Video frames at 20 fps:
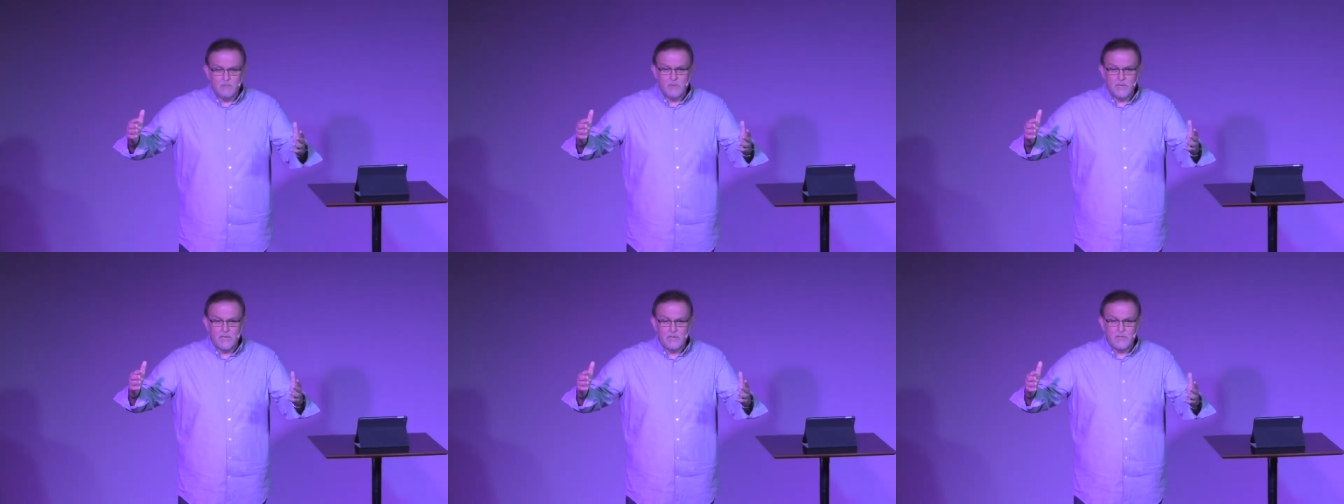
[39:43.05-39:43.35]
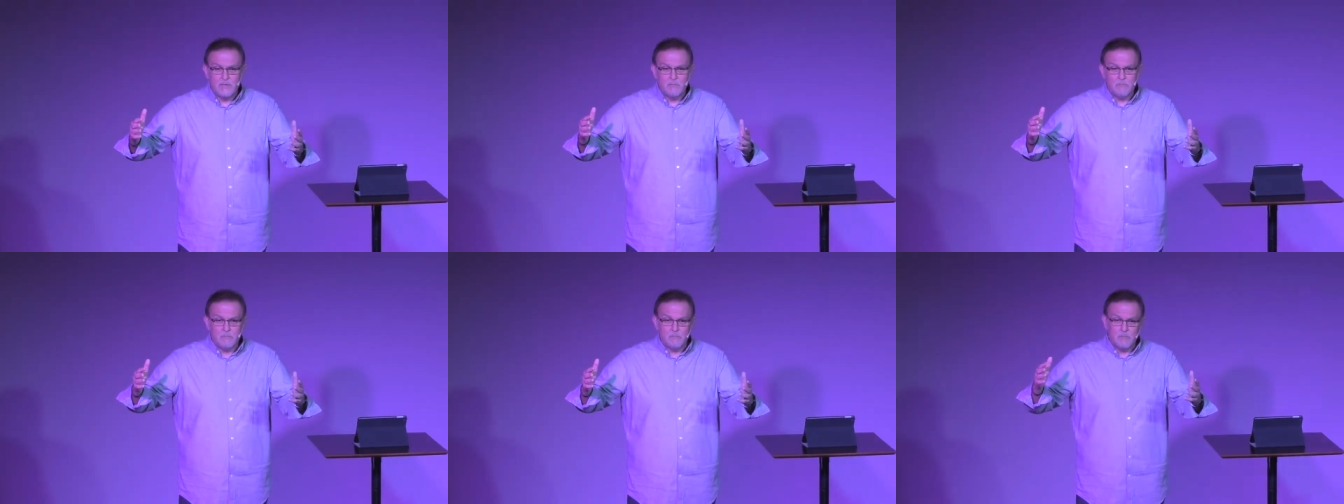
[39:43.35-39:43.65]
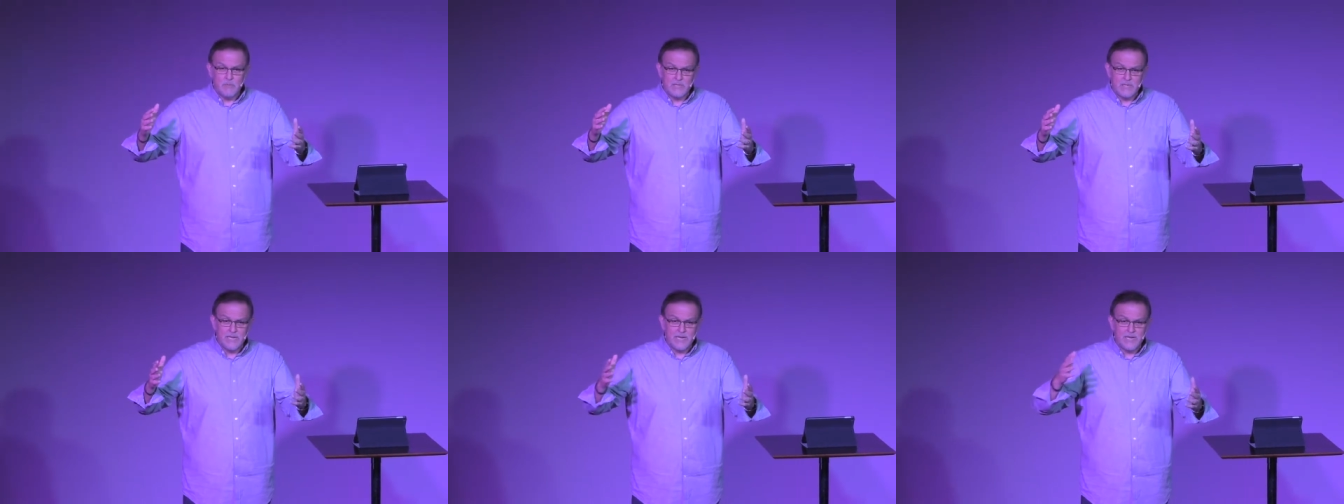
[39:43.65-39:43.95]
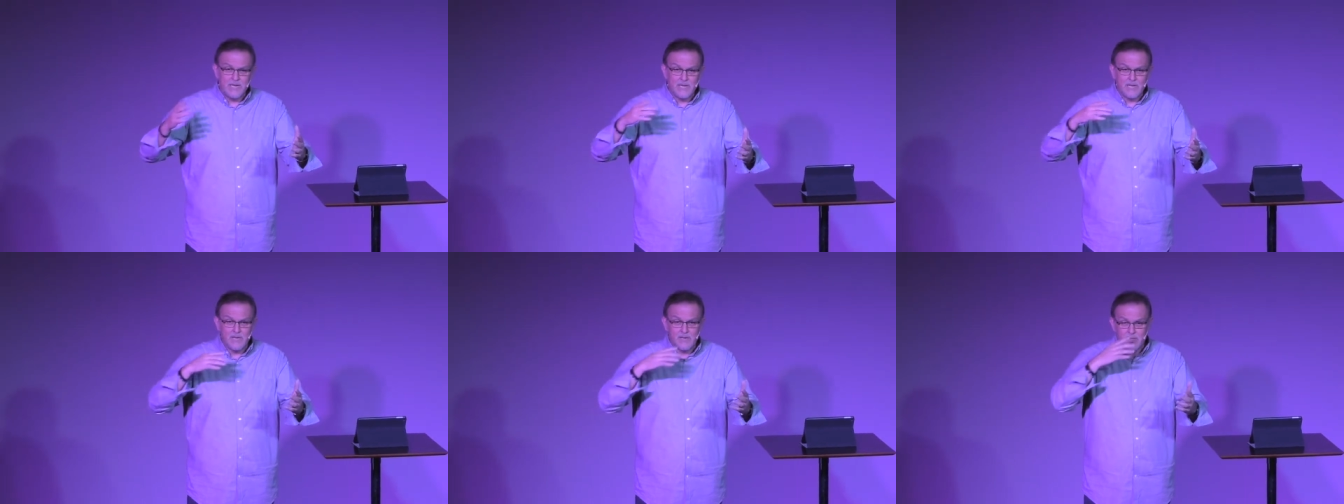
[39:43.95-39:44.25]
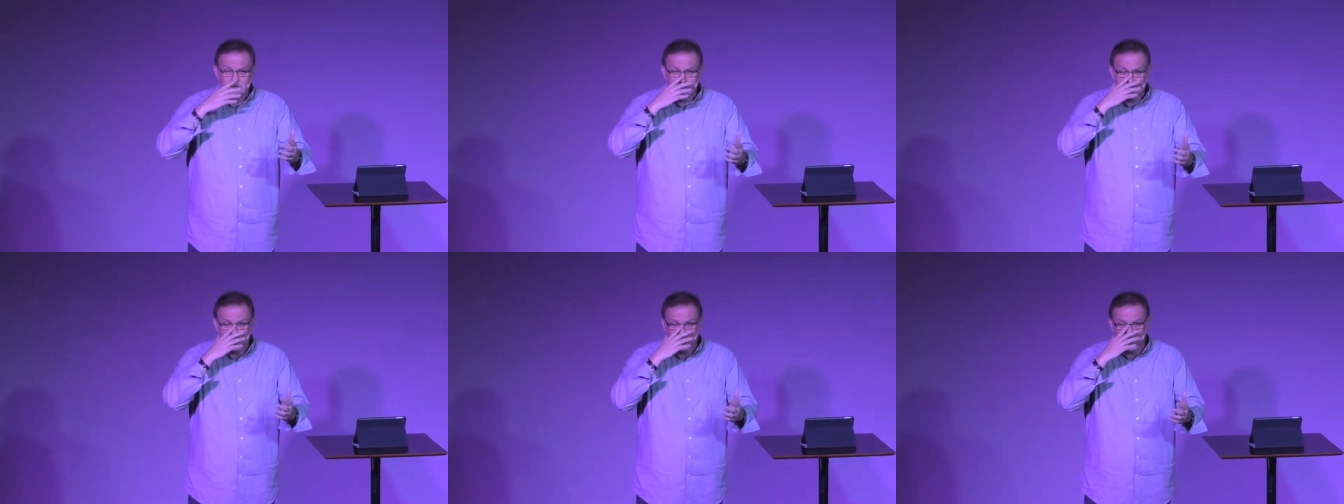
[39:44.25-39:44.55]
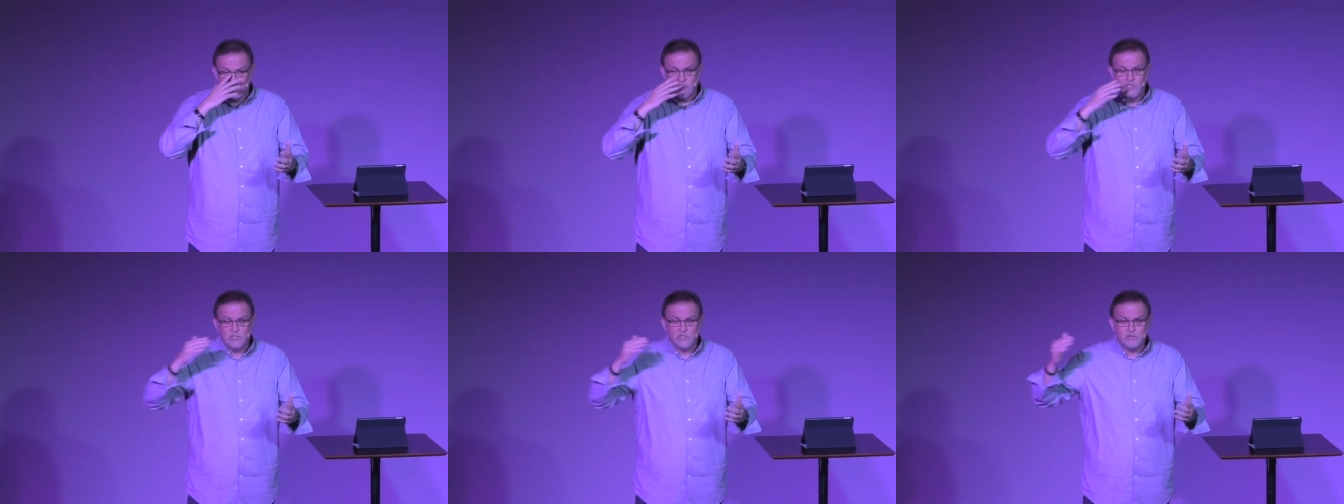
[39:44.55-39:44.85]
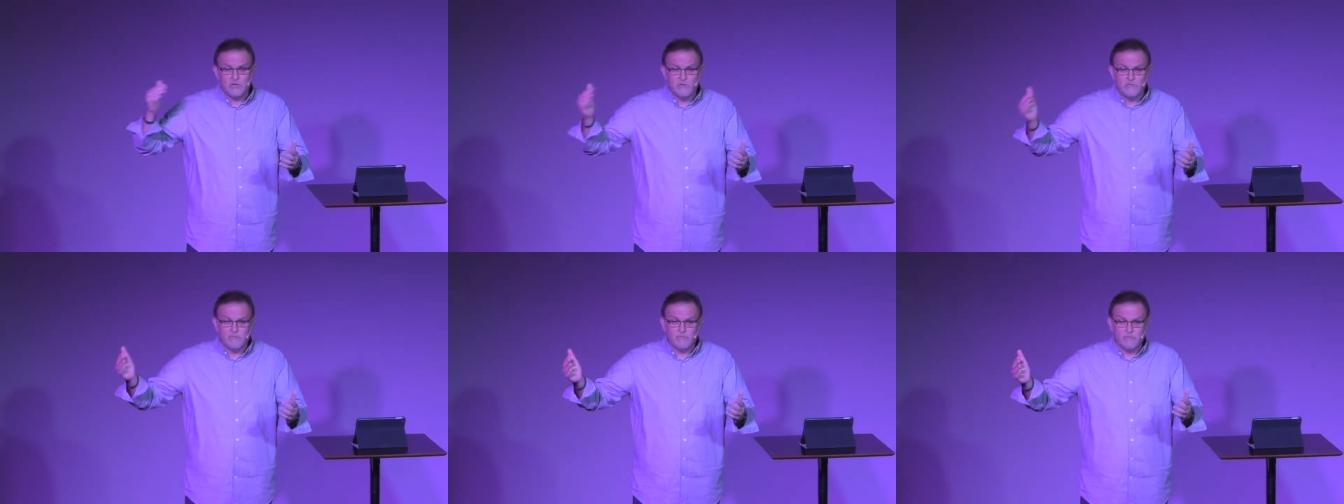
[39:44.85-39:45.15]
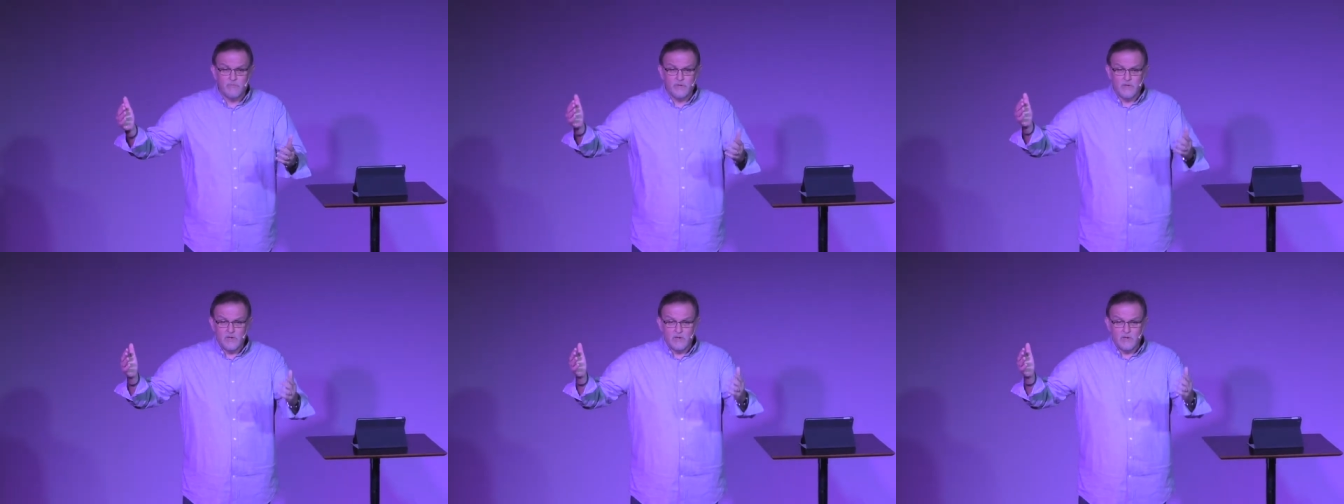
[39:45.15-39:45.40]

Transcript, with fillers: But, but can I, listen, she drove